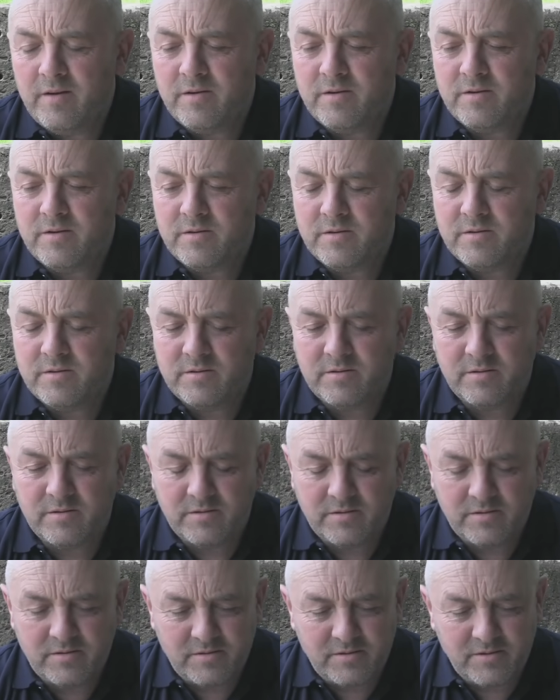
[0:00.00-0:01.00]

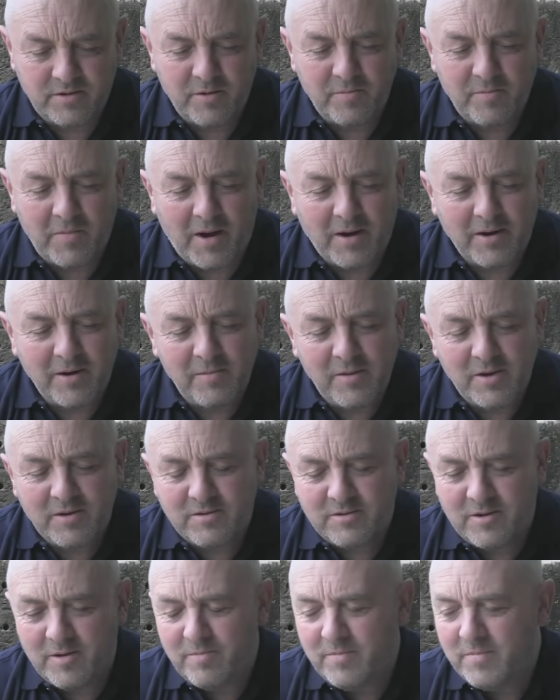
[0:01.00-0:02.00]
Some
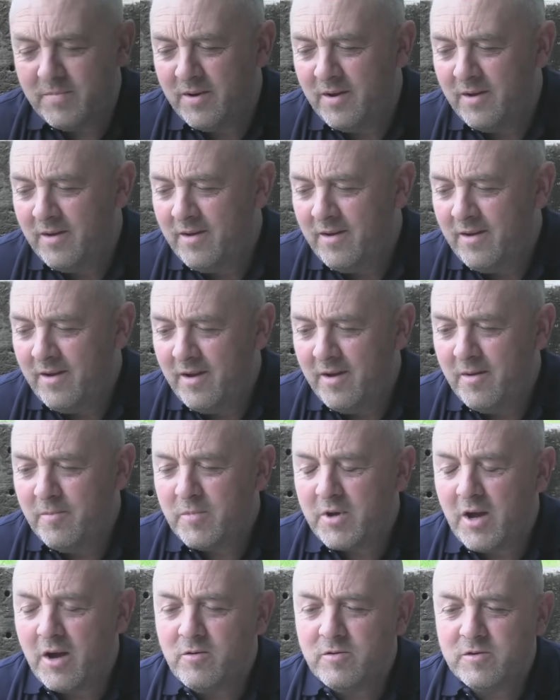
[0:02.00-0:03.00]
animals, some
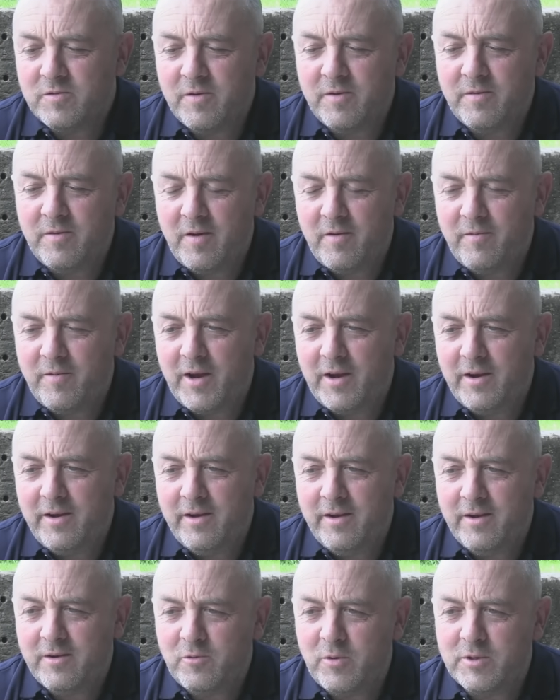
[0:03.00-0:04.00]
cows are
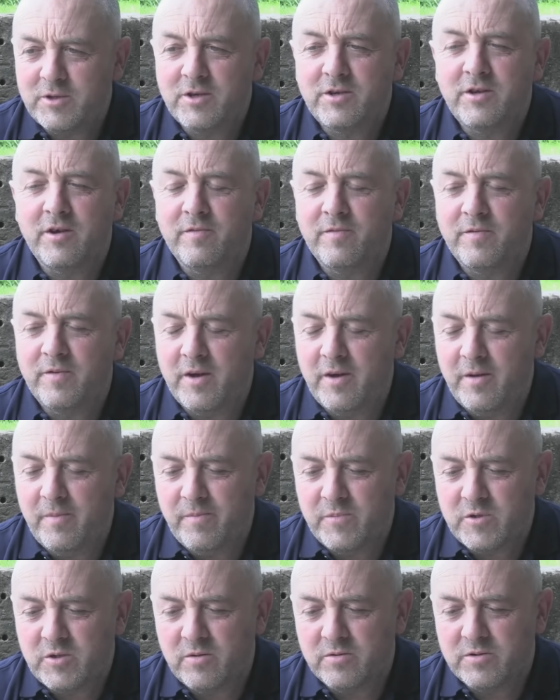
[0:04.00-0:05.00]
fairly
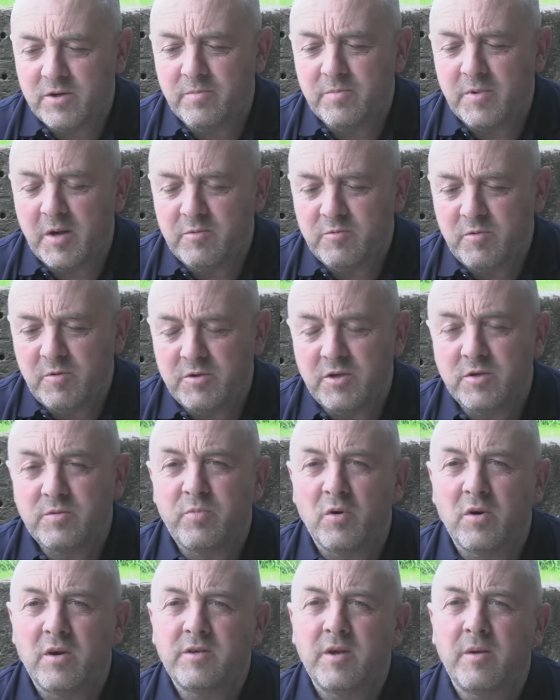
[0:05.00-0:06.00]
inquisitive, so sometimes we just
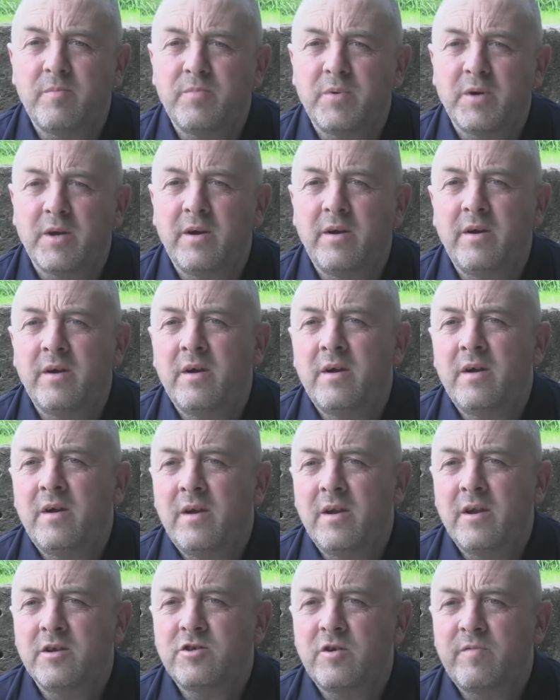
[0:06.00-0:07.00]
pull a temporary
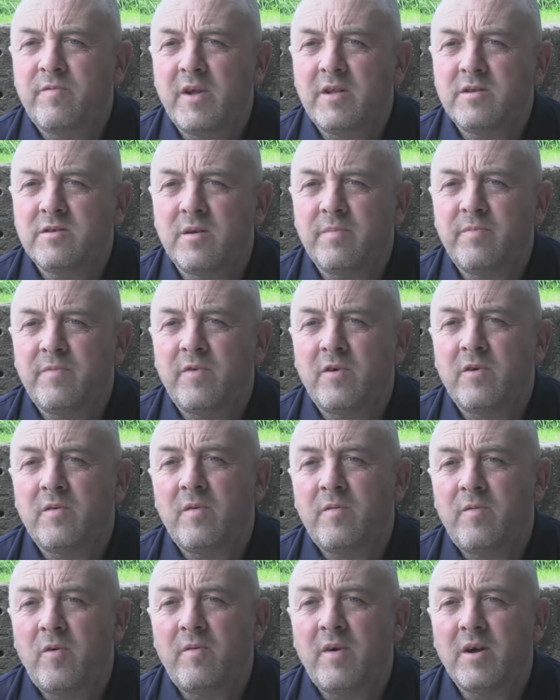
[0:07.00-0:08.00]
electric fence up
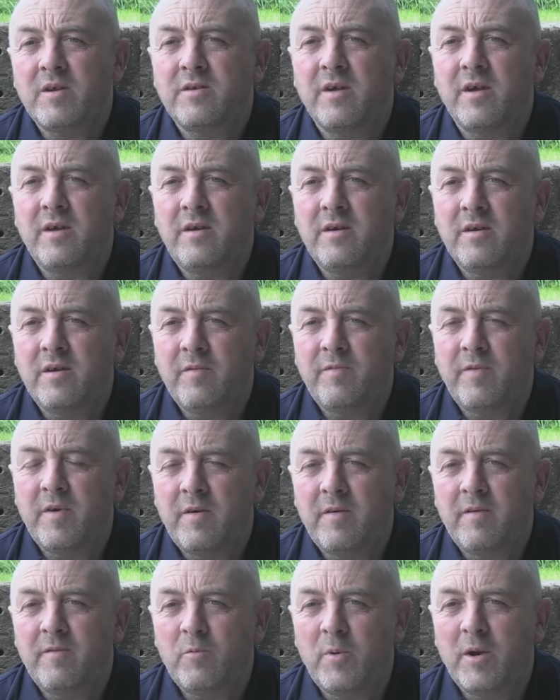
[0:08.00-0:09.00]
for that day if
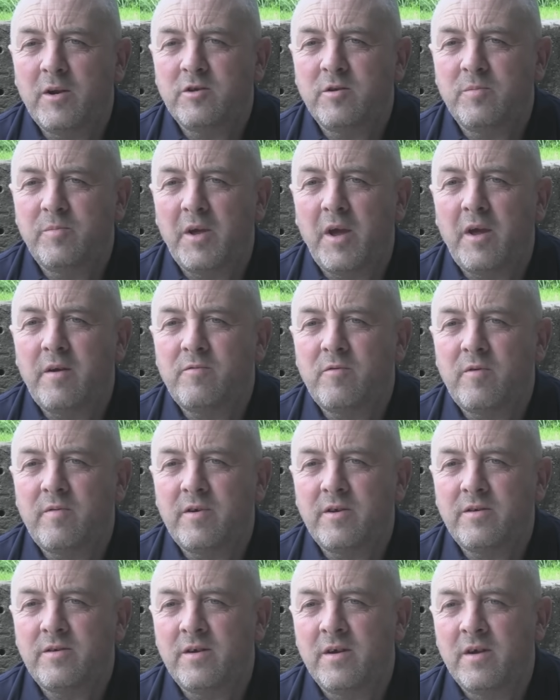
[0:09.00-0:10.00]
they're willing to behave with
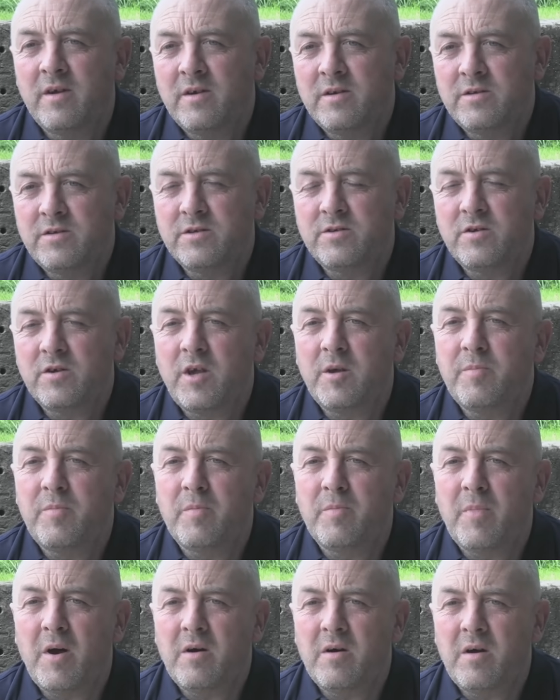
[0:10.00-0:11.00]
it, just to keep
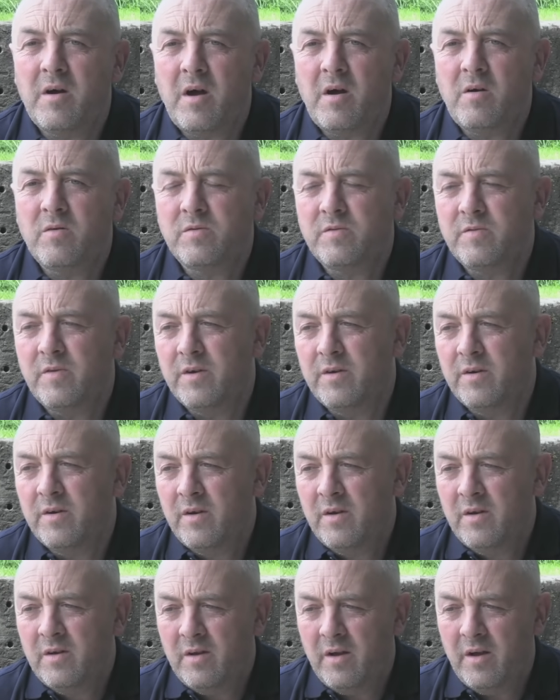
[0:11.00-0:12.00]
them out. When
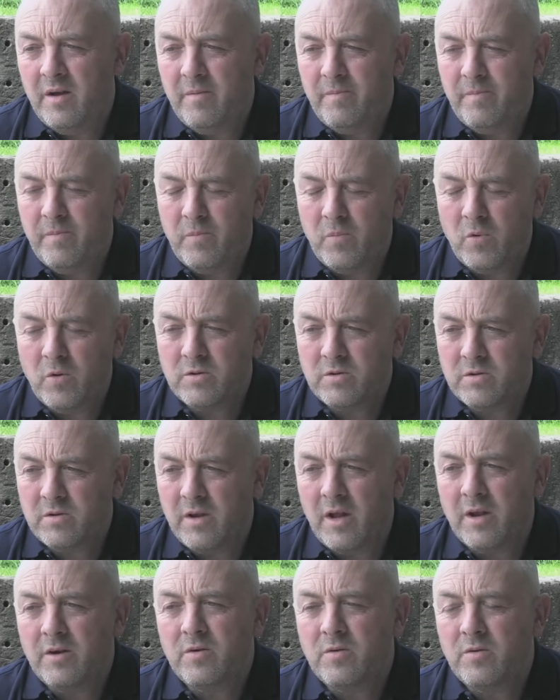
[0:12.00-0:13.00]
most
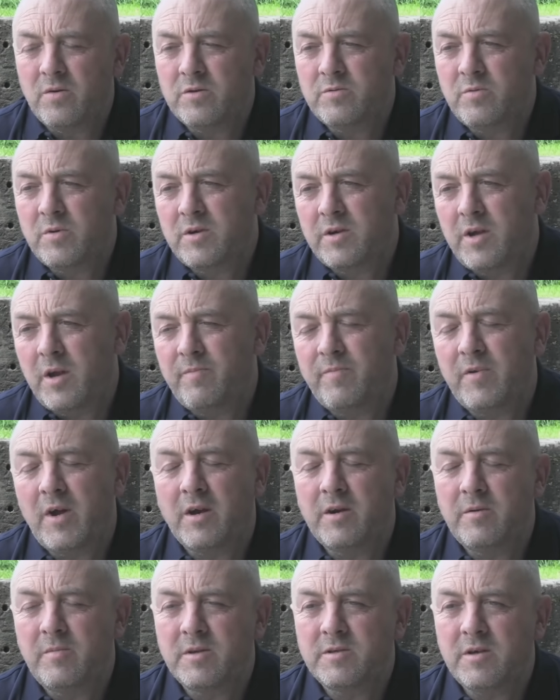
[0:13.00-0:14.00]
landowners would keep the
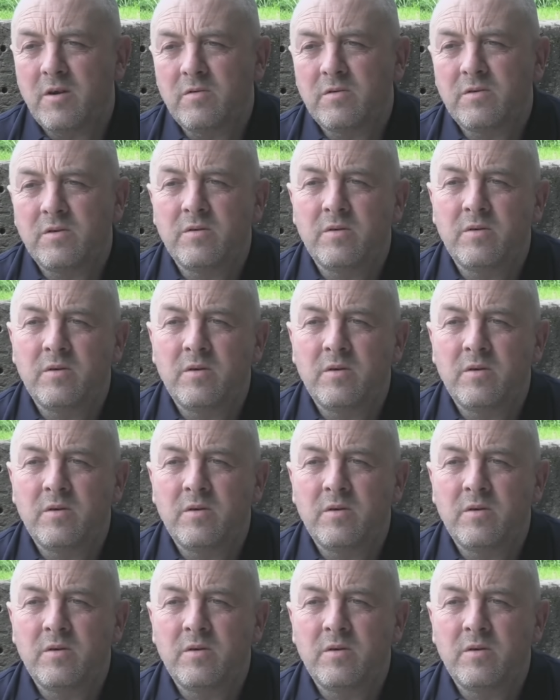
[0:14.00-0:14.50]
animals out